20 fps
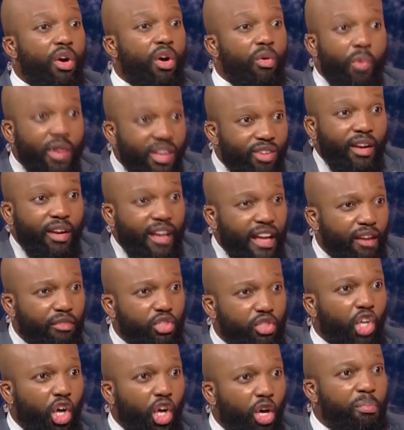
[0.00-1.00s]
we don't
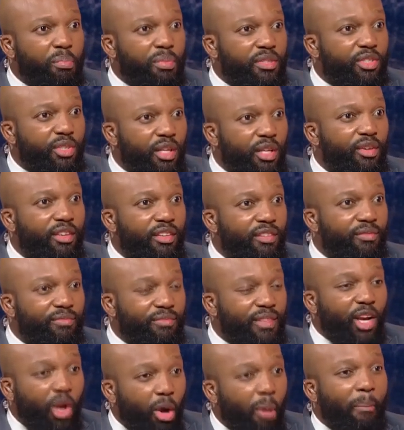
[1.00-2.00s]
have jobs. So
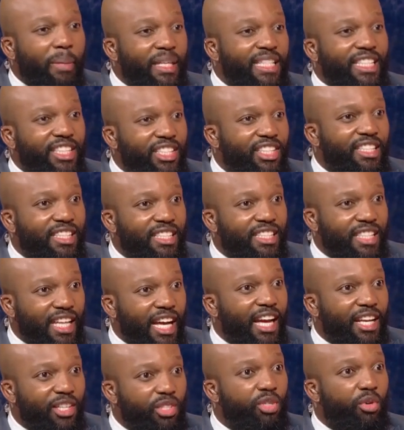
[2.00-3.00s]
the competition is
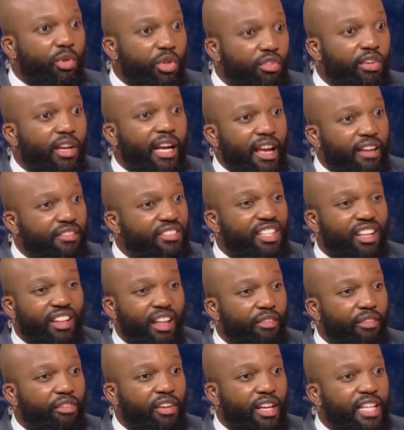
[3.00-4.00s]
high. So you're going to have South
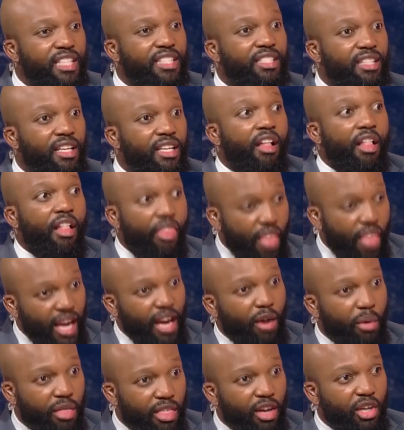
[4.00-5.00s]
Africans that
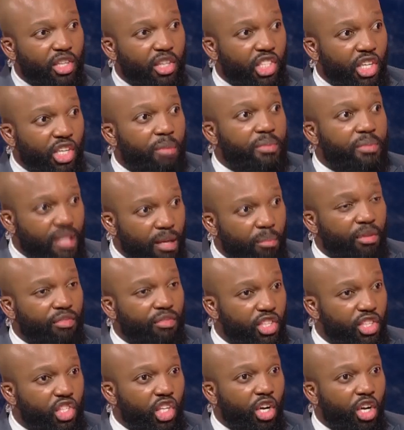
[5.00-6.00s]
are without jobs. Some of
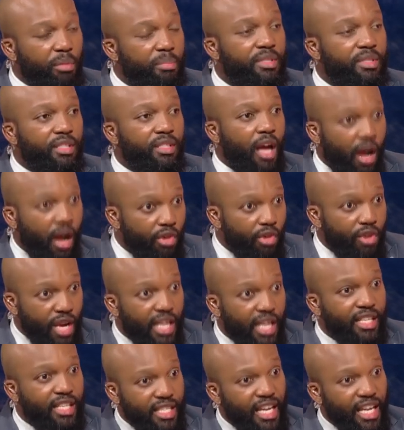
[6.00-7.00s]
the jobs are
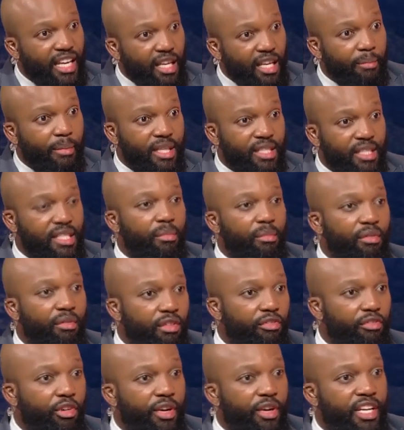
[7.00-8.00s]
really taken by some of
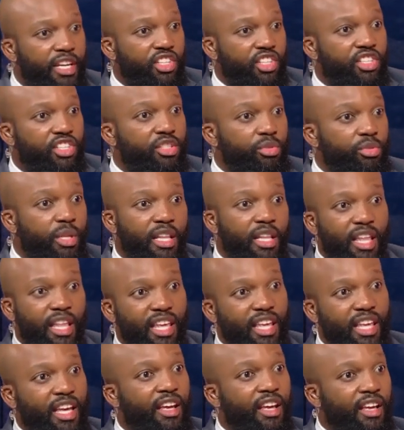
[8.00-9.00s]
the foreign nationals, whether they're
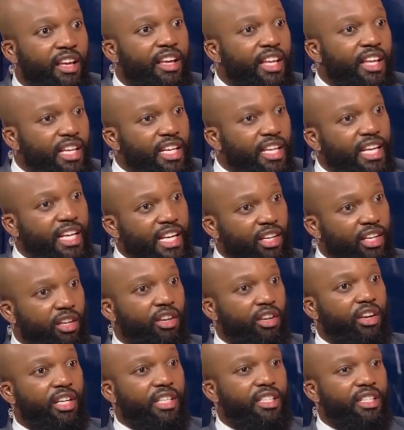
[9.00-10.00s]
here legally or
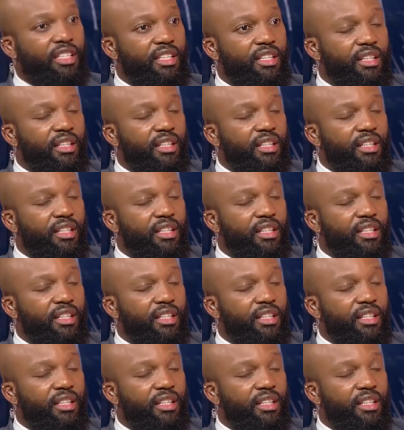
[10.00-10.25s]
not.